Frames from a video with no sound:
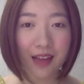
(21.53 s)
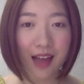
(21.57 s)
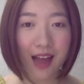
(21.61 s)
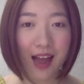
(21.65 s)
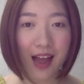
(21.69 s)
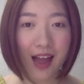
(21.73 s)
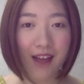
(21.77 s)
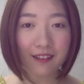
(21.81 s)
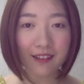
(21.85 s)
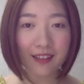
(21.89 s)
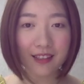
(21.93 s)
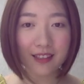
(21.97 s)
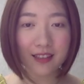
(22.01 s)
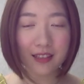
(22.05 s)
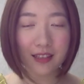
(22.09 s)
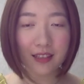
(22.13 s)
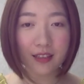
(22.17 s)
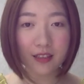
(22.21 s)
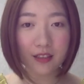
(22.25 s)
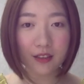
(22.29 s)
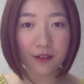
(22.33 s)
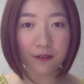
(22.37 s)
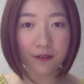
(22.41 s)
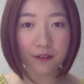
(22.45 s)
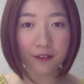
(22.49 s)
IRIS
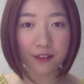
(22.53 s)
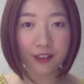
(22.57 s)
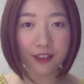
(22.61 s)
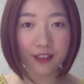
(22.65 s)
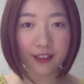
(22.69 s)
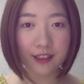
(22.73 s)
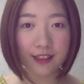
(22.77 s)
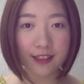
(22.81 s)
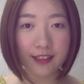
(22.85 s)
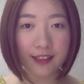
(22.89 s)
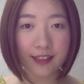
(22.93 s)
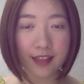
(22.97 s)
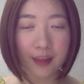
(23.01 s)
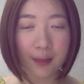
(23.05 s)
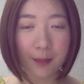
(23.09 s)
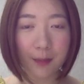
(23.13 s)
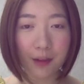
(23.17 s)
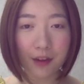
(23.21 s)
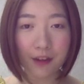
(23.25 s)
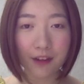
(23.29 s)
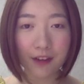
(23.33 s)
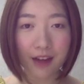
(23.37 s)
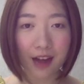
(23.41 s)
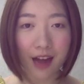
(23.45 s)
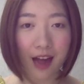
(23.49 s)
is the first
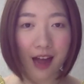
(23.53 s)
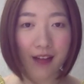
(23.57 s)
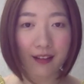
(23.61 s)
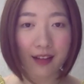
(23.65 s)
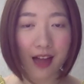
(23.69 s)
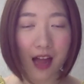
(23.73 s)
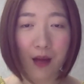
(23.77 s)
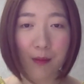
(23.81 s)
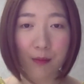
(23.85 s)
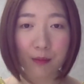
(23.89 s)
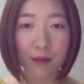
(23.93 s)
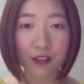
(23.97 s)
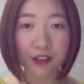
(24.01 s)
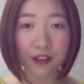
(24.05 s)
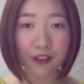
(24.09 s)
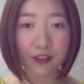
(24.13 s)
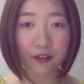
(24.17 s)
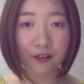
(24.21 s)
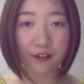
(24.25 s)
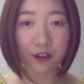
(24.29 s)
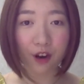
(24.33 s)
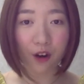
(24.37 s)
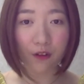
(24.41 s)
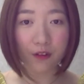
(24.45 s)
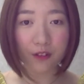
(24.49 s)
American
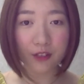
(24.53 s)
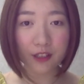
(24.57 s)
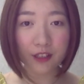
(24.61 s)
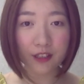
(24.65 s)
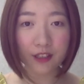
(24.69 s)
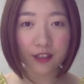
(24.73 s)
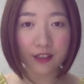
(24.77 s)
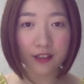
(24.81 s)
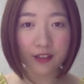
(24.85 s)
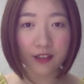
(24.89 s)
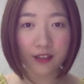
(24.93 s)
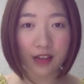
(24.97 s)
unmanned rover